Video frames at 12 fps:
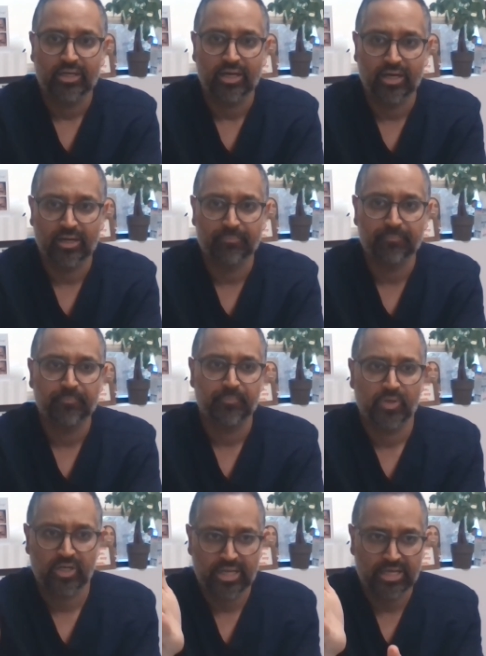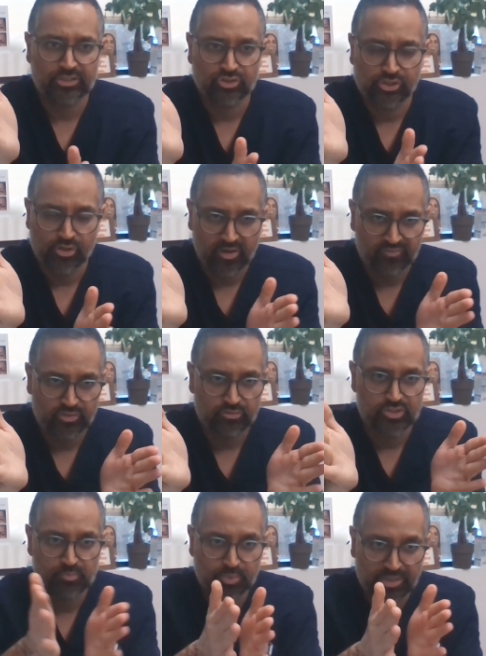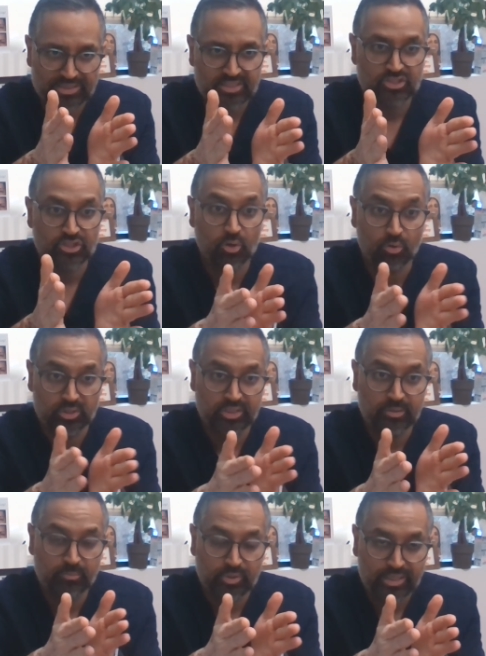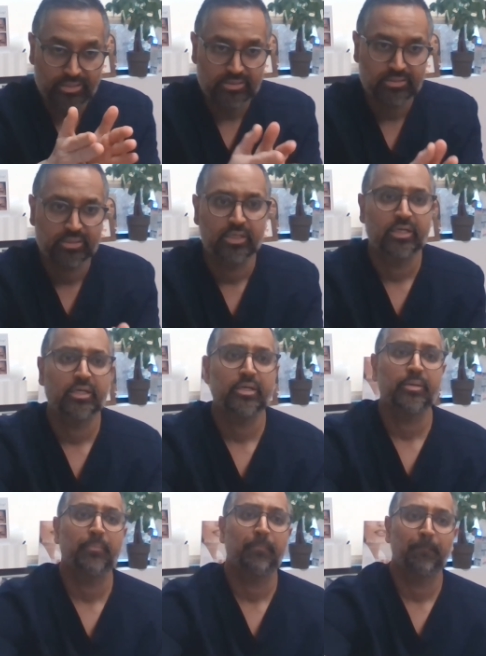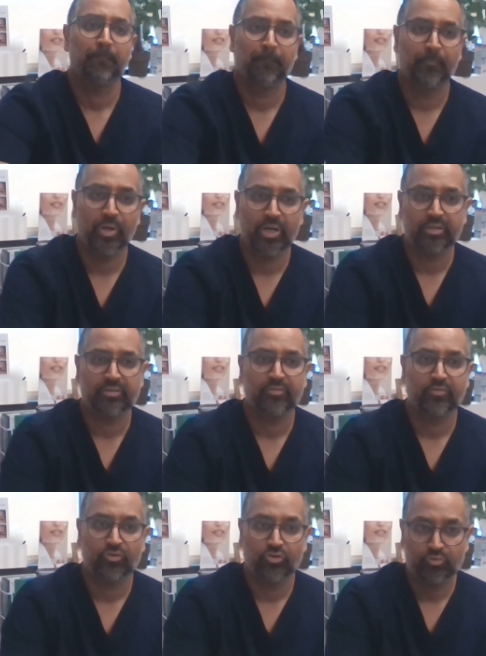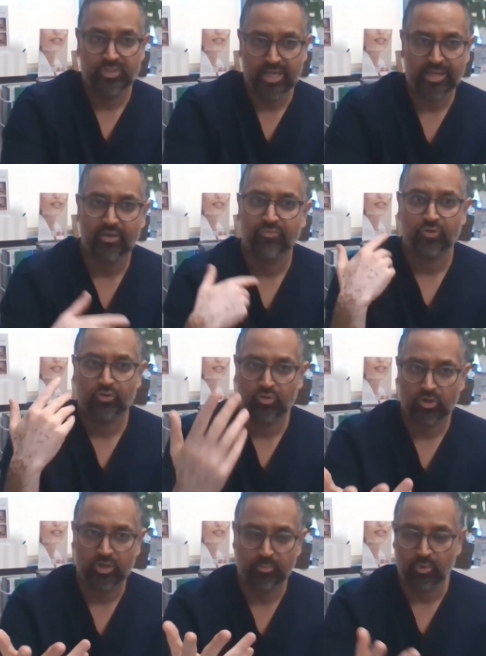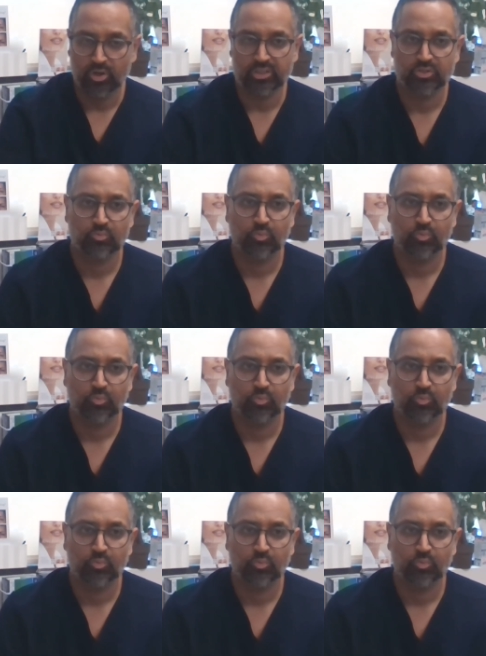Um, occasionally, you have to use splints to hold it in place. But you take out the crooked parts.